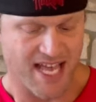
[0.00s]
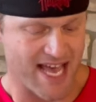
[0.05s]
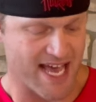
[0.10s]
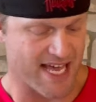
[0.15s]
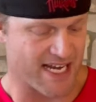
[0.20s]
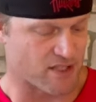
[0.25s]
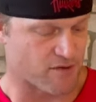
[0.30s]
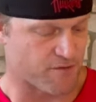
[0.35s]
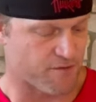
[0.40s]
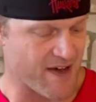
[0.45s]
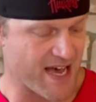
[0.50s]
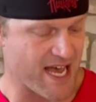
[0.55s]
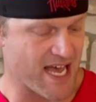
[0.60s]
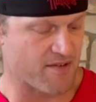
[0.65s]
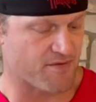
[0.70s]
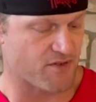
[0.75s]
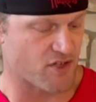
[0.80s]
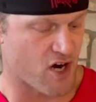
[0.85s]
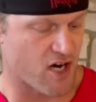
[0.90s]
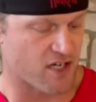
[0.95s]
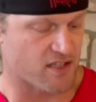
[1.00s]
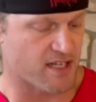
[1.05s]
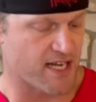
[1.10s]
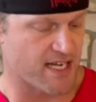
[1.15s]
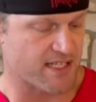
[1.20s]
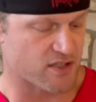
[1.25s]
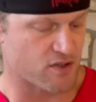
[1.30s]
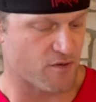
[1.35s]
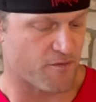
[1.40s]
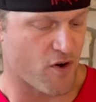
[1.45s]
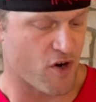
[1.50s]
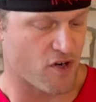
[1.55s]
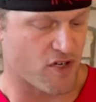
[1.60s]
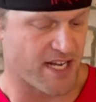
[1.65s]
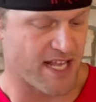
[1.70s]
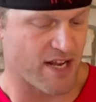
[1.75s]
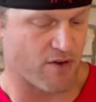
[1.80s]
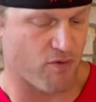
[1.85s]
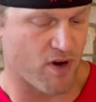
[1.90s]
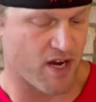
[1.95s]
at its 5-yard line. So far
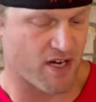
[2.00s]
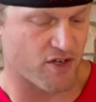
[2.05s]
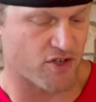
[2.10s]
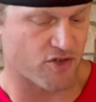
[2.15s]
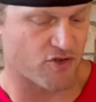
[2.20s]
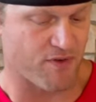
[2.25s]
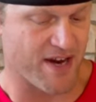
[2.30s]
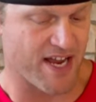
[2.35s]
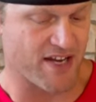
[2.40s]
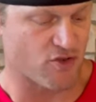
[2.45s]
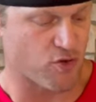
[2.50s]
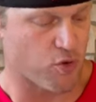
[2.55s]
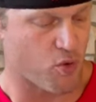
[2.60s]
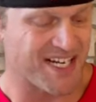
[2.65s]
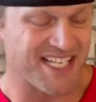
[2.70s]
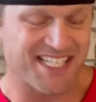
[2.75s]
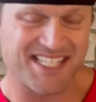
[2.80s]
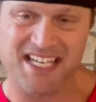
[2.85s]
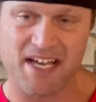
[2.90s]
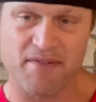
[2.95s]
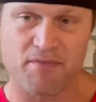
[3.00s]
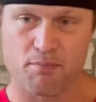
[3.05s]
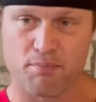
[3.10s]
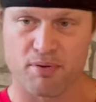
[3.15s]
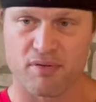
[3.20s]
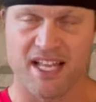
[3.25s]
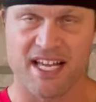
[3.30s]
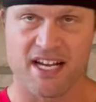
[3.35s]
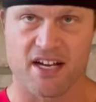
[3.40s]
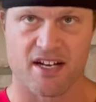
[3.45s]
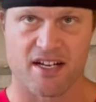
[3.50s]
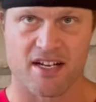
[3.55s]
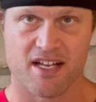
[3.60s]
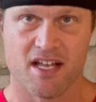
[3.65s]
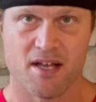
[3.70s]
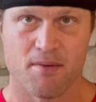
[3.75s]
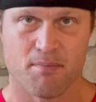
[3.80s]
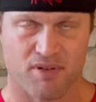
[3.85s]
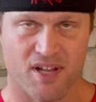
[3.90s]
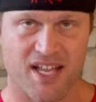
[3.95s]
today, Rutgers ran 27
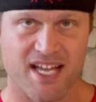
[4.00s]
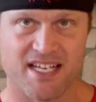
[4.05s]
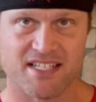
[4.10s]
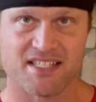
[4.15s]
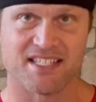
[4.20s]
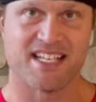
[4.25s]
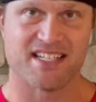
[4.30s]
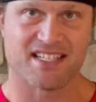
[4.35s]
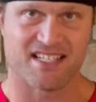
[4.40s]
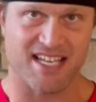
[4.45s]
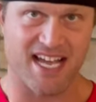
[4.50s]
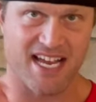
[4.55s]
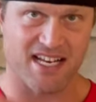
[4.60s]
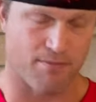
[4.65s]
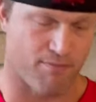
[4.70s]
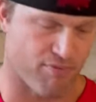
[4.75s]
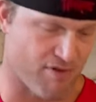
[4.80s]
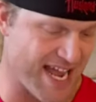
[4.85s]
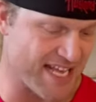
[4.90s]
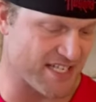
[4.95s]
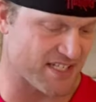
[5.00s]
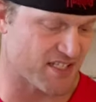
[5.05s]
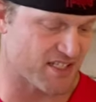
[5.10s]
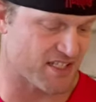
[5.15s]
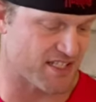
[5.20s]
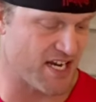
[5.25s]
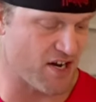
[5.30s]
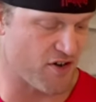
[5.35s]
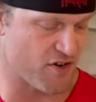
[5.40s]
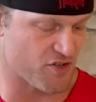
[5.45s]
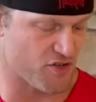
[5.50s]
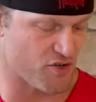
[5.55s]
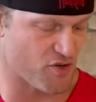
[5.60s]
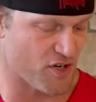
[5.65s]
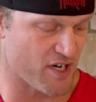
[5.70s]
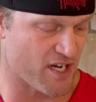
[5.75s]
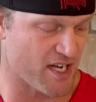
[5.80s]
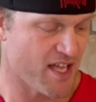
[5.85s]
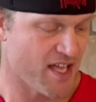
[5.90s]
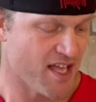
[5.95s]
plays inside Nebraska's
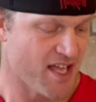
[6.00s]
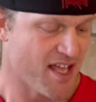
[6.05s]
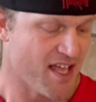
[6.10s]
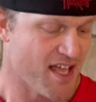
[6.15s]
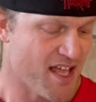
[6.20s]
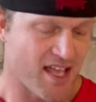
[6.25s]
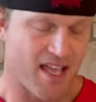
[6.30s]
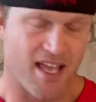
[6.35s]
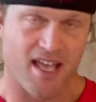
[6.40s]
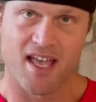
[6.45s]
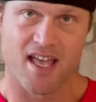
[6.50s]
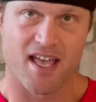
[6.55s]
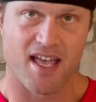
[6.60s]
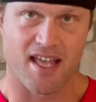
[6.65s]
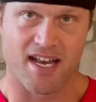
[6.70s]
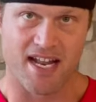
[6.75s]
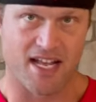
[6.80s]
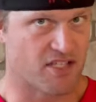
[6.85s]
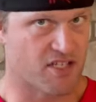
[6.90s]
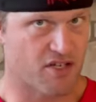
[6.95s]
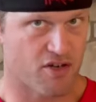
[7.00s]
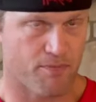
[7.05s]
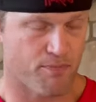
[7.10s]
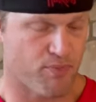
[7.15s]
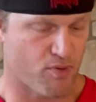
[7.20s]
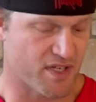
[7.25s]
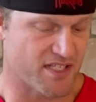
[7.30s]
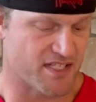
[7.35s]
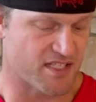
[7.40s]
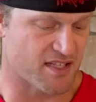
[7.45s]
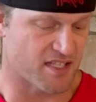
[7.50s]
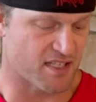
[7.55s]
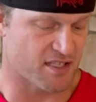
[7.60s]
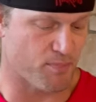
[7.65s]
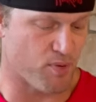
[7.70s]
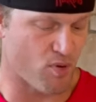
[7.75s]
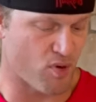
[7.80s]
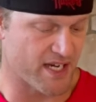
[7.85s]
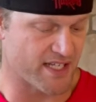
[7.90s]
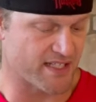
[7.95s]
territory and had 0 points at this
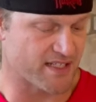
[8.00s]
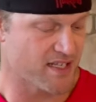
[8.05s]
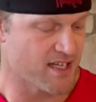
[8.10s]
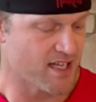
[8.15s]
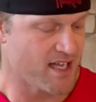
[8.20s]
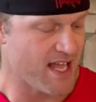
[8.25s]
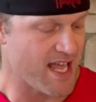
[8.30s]
point.